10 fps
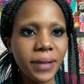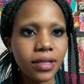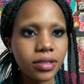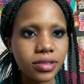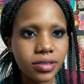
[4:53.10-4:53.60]

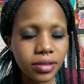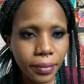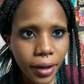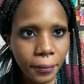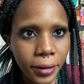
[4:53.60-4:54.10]
this isn't
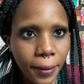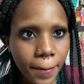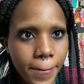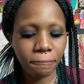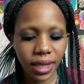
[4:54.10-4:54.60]
about me.
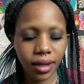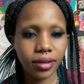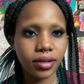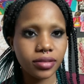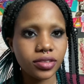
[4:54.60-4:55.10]
And
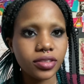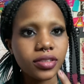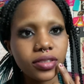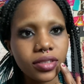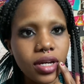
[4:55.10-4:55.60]
then
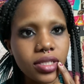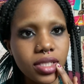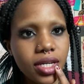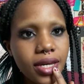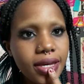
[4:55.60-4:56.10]
she does
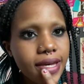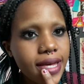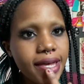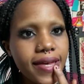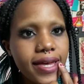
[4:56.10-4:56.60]
it,
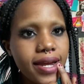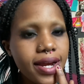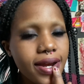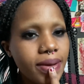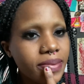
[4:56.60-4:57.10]

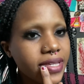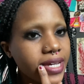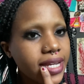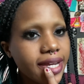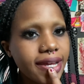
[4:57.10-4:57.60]
rubs it,